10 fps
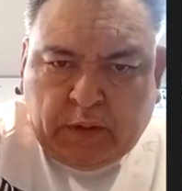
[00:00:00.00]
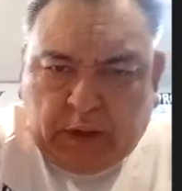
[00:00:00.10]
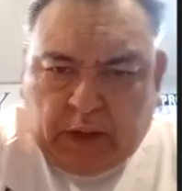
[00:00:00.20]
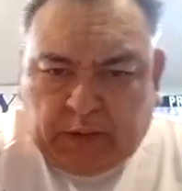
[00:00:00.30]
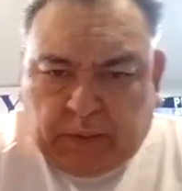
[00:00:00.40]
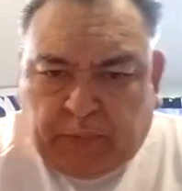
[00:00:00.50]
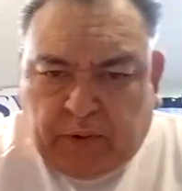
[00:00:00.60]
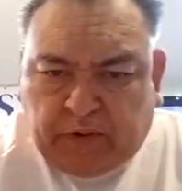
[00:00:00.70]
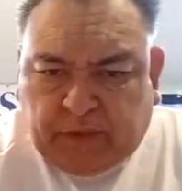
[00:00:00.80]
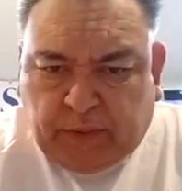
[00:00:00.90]
can the
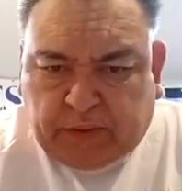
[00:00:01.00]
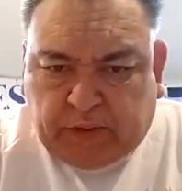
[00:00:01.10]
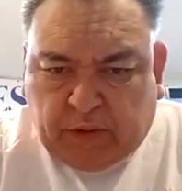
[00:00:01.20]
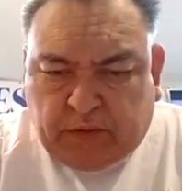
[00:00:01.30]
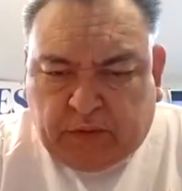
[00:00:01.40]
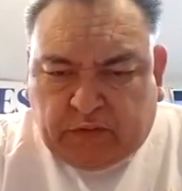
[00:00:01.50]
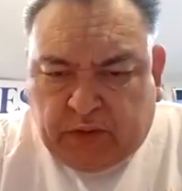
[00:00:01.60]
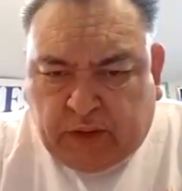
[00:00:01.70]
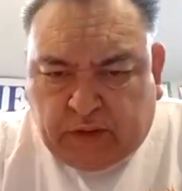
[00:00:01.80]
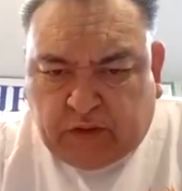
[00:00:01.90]
person right there with
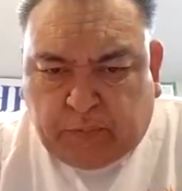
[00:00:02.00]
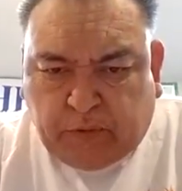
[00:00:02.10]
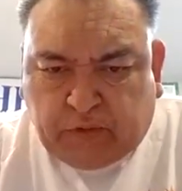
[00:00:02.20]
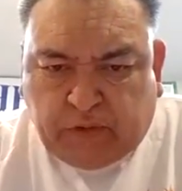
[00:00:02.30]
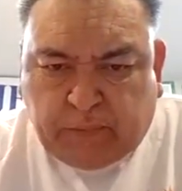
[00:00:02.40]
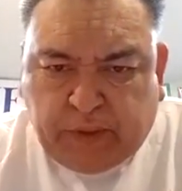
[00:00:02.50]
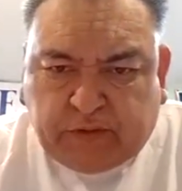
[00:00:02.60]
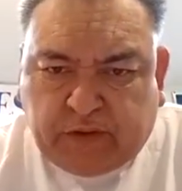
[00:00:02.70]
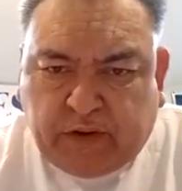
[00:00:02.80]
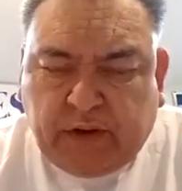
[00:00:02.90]
Gina just put your
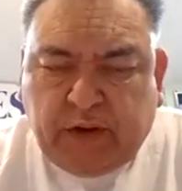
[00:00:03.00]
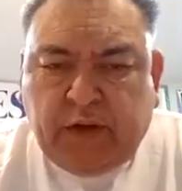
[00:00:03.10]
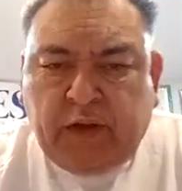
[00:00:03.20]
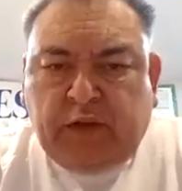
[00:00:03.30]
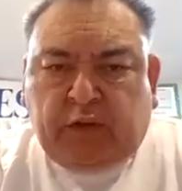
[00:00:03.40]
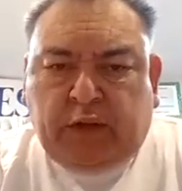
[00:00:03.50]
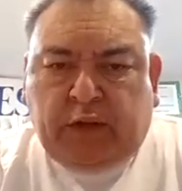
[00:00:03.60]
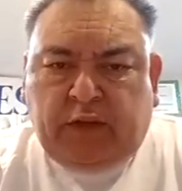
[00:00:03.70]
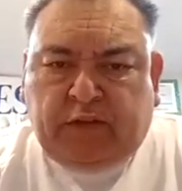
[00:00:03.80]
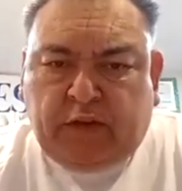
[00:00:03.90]
picture so I
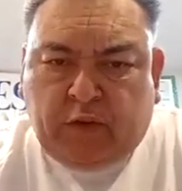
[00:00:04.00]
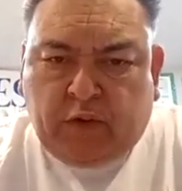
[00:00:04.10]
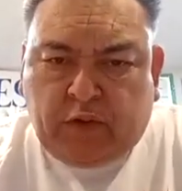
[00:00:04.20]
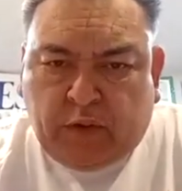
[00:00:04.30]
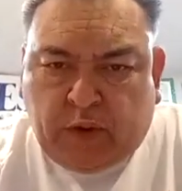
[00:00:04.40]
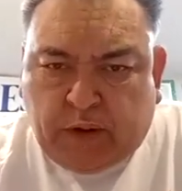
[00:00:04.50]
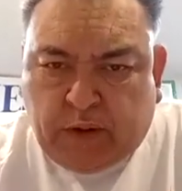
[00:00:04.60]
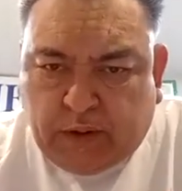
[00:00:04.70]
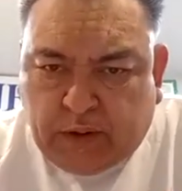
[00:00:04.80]
can see who you are?